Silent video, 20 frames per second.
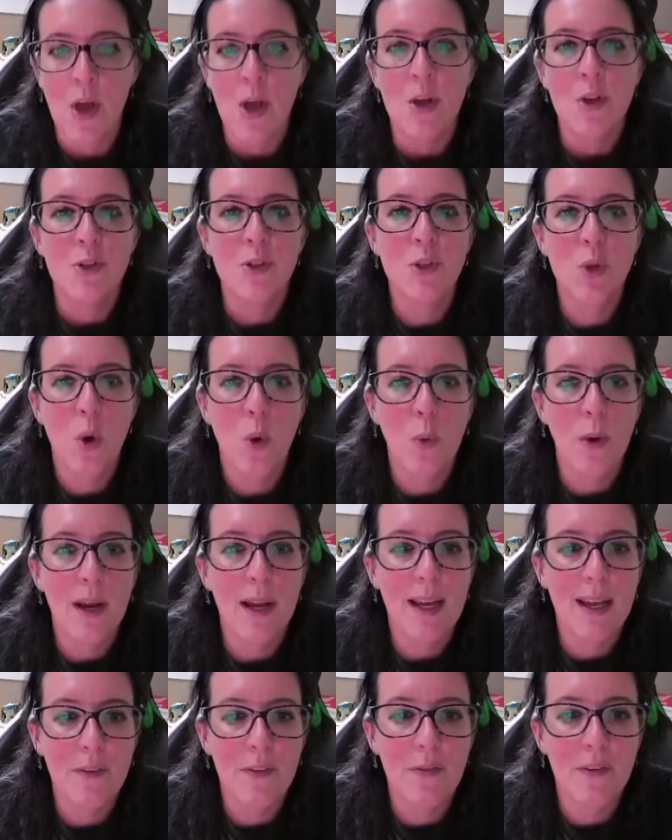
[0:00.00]
So
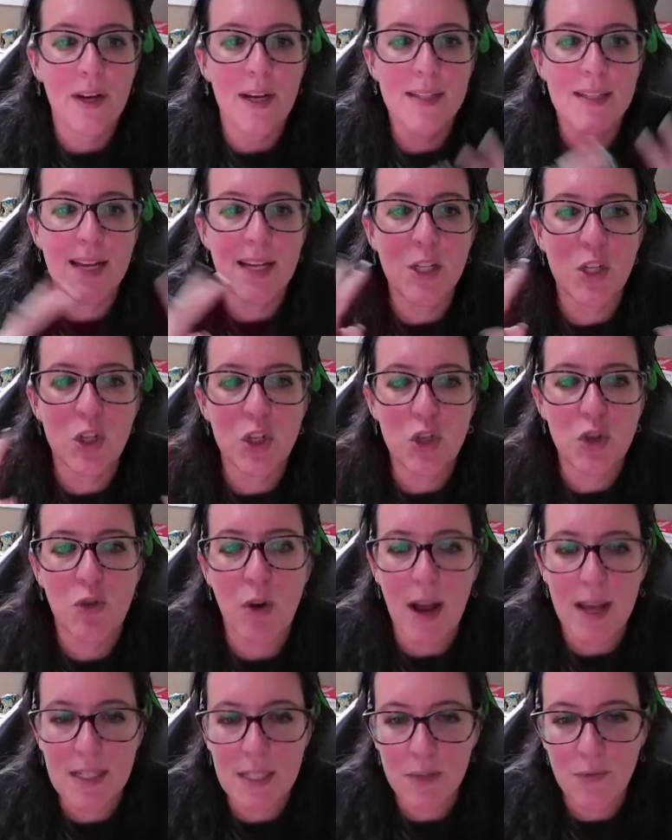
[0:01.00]
if it is a
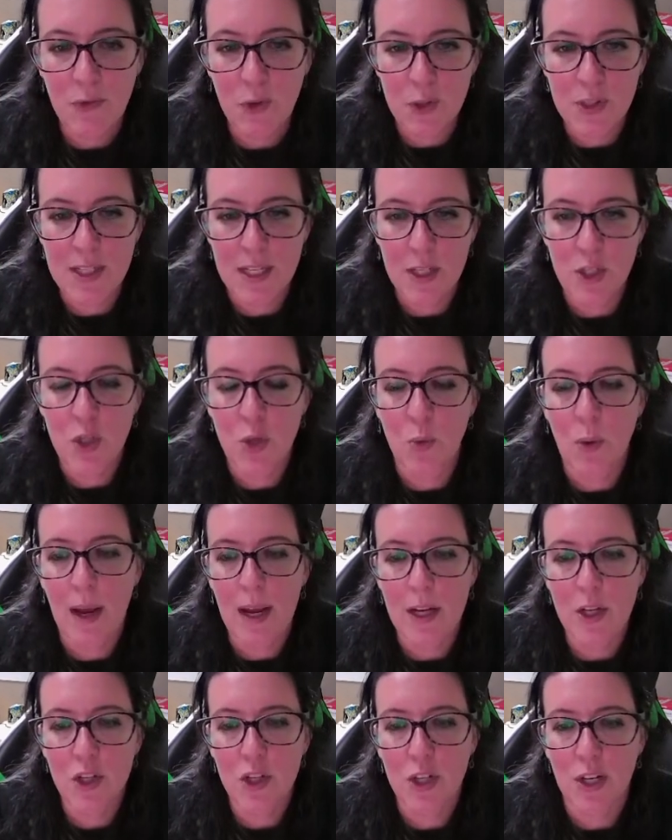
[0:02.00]
stressful
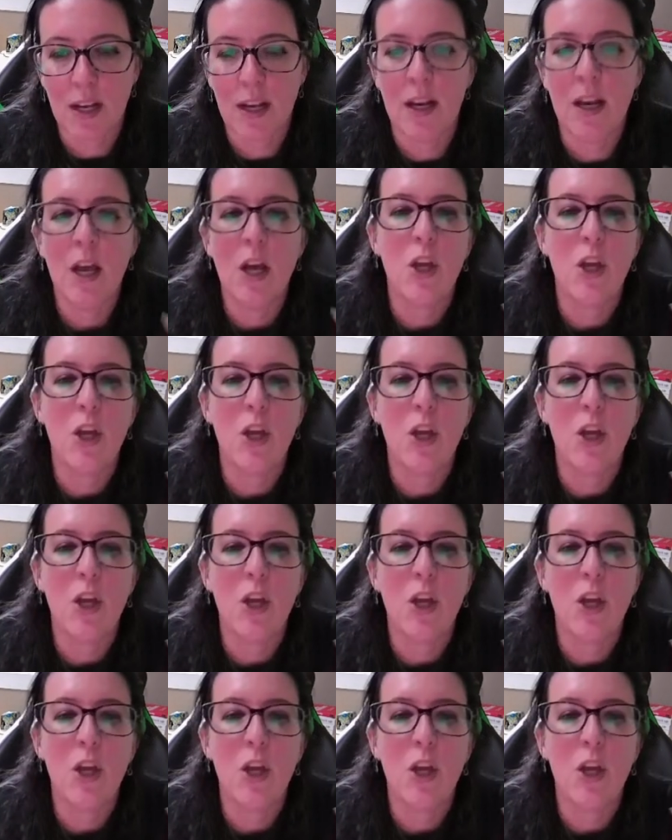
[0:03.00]
situation,